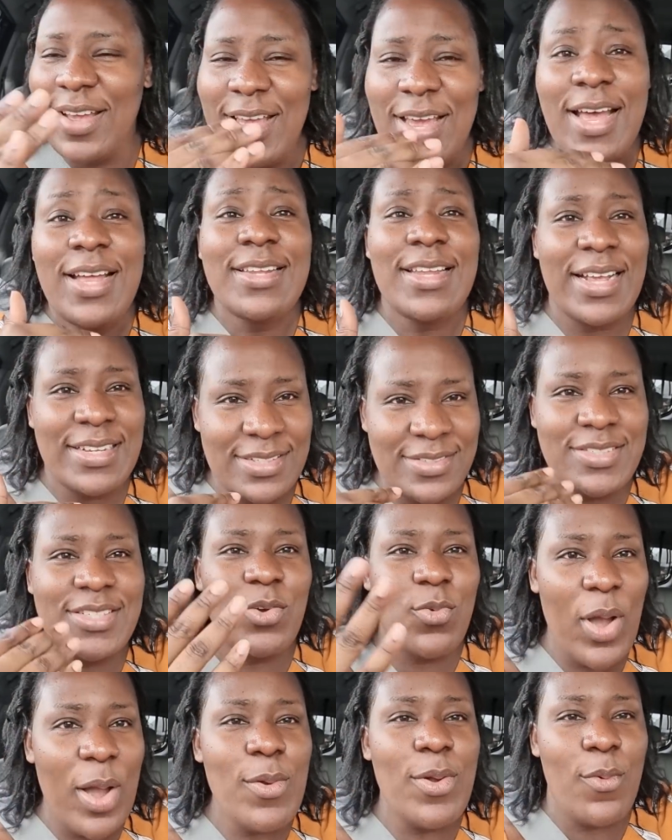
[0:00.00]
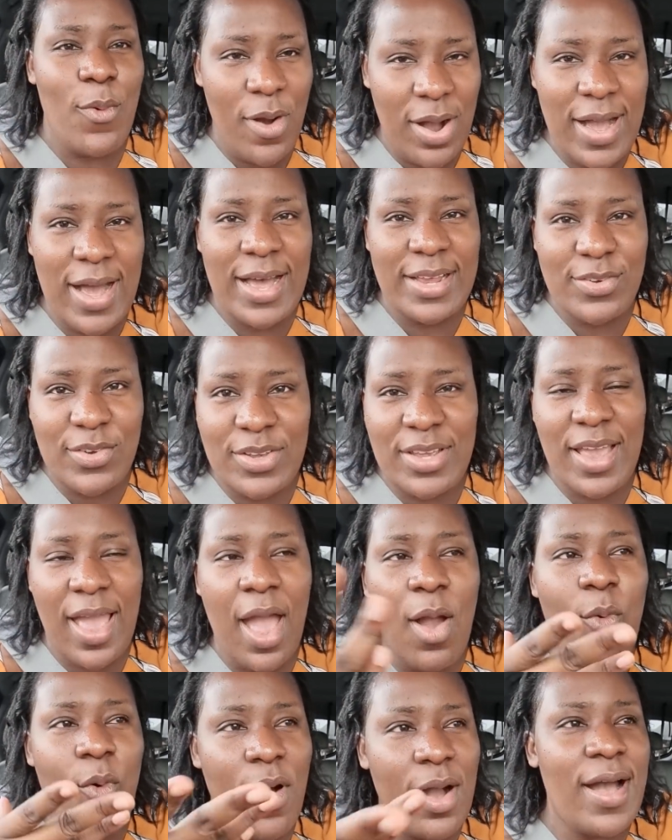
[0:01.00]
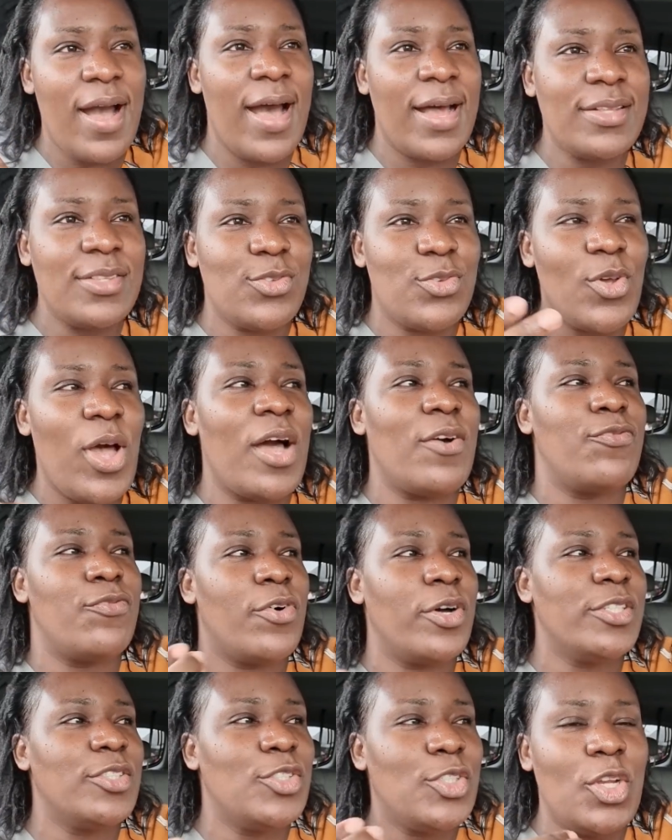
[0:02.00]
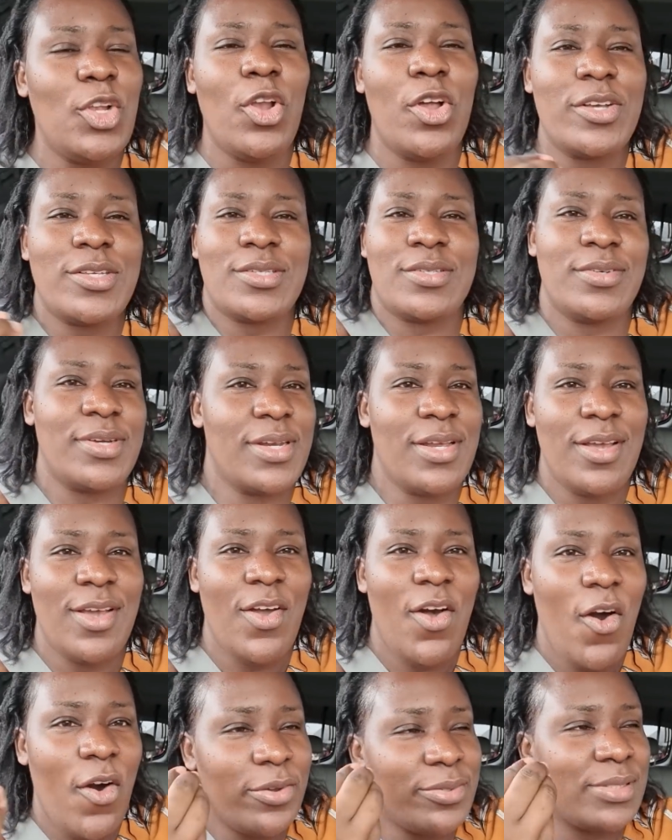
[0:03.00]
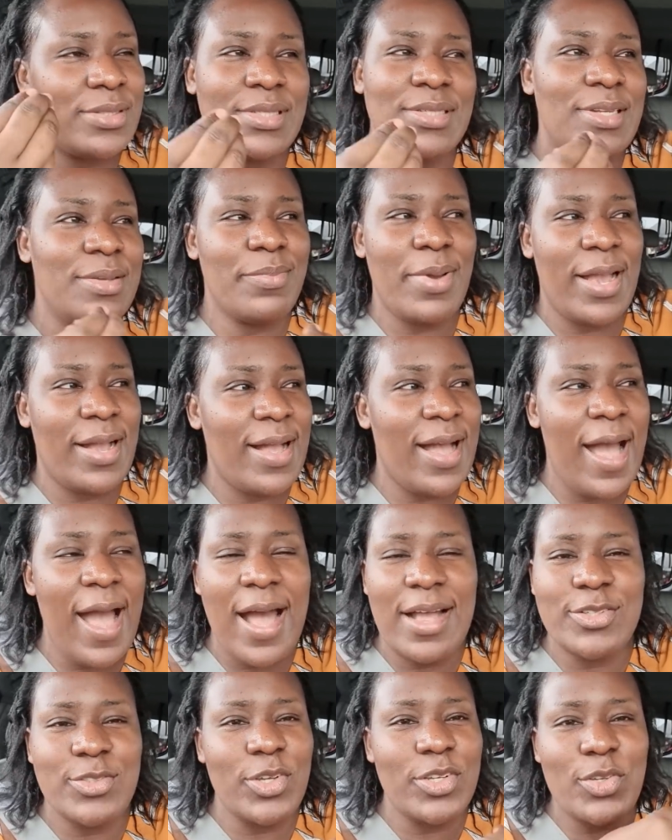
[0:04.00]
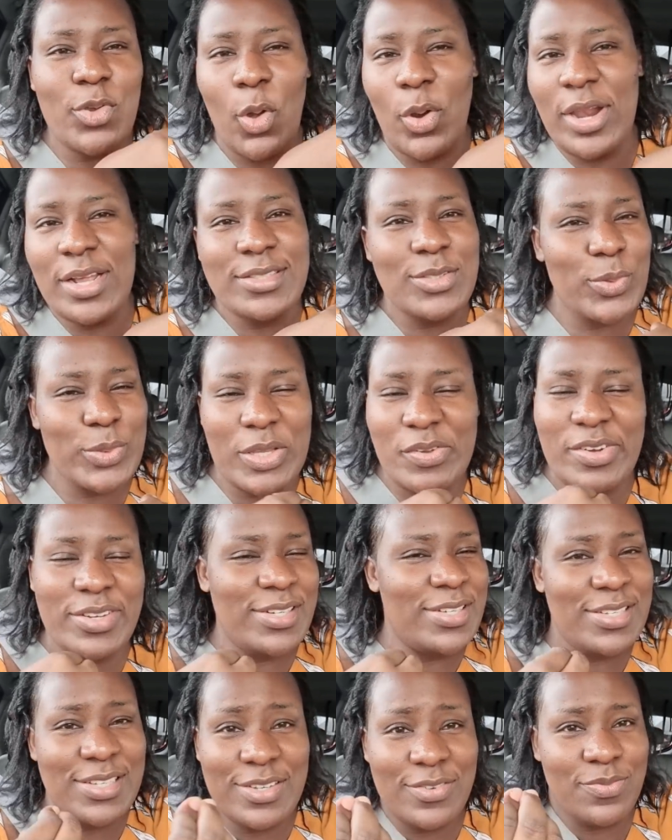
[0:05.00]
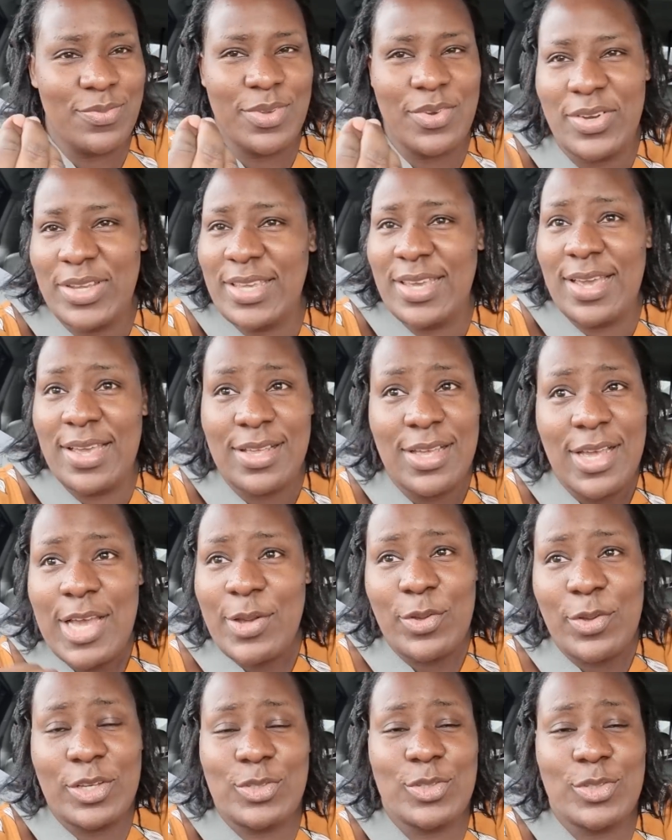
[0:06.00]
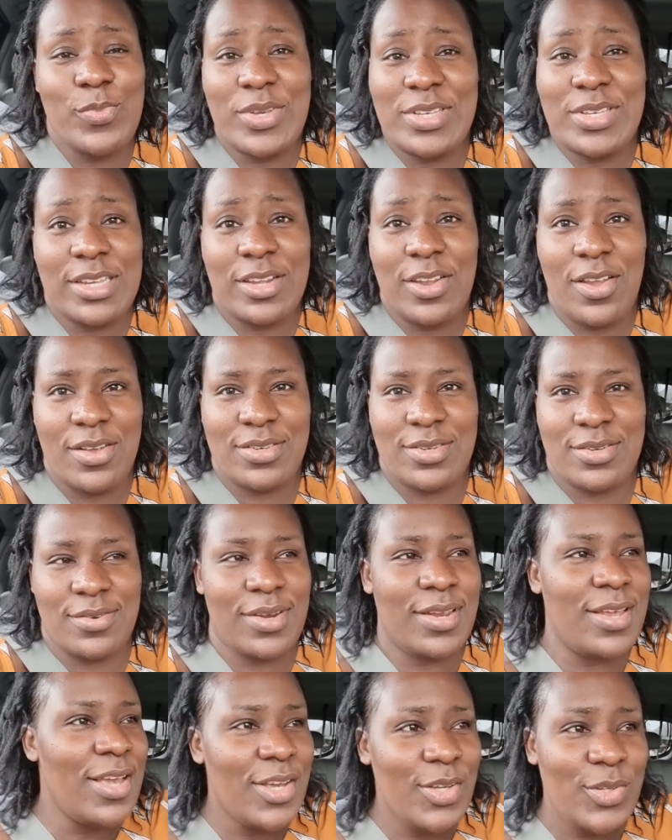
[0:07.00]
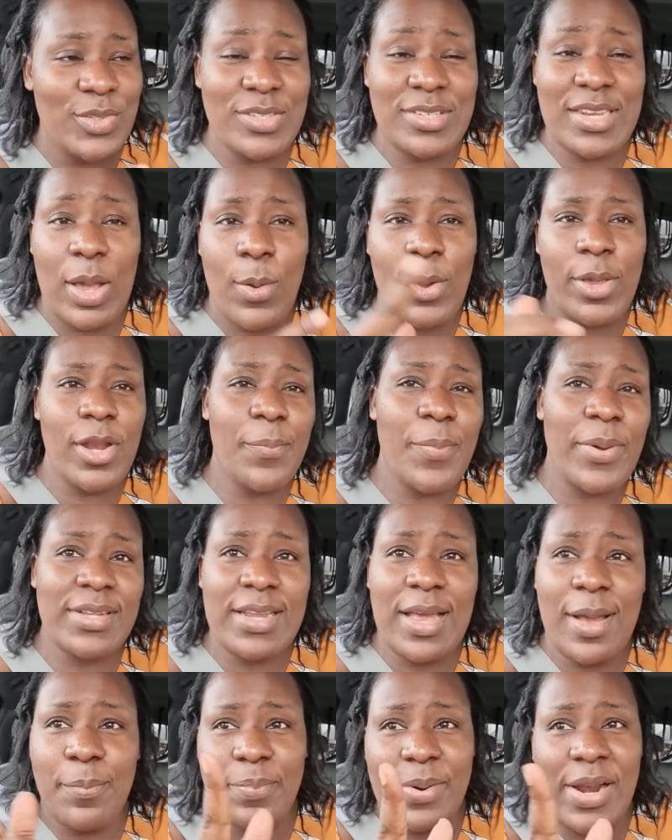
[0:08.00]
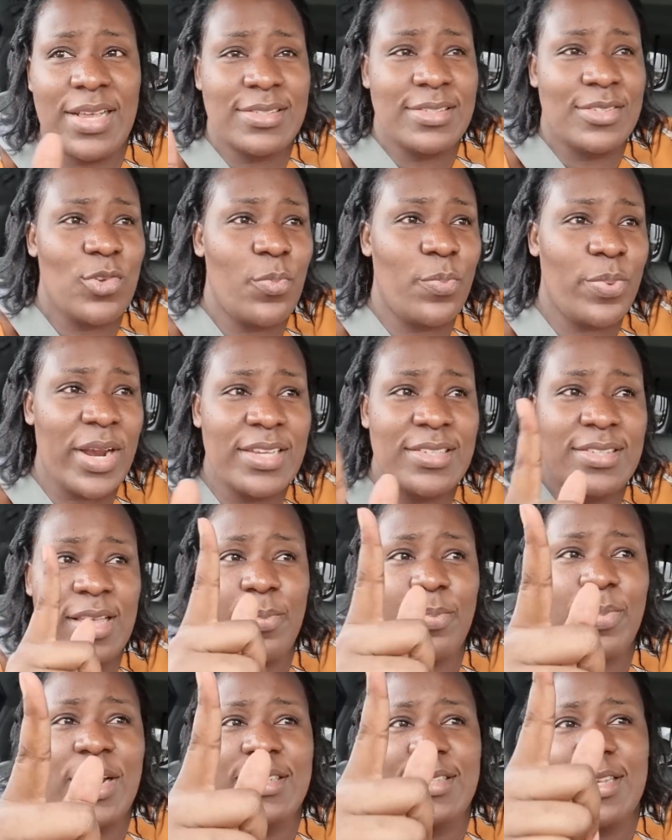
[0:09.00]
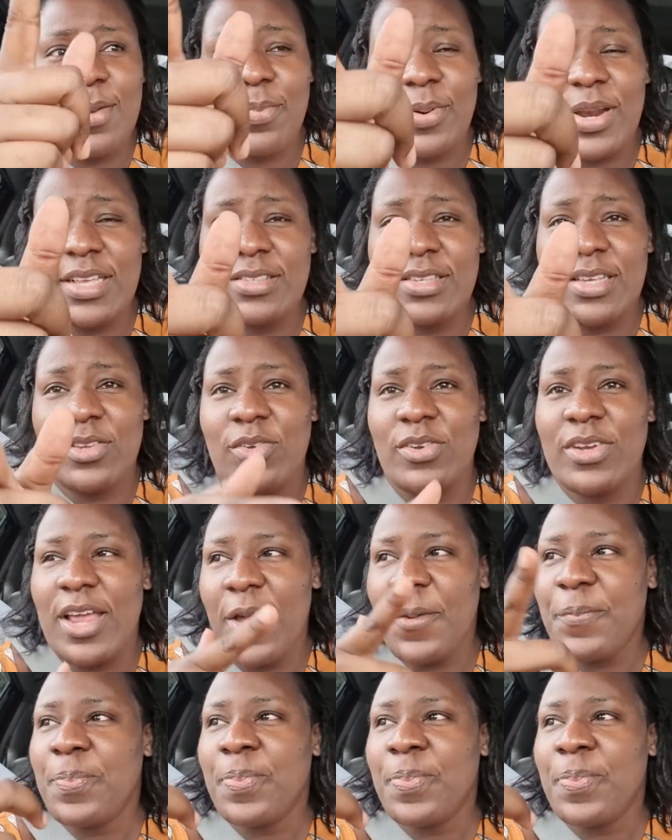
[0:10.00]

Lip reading: That's the reason why we work hard, okay? I work hard to afford the luxury of sitting in my car and just collect whatever they give me, okay? Because to me, it's a luxury. You see that walking up and down, pricing, you price it, price it, price it. Now,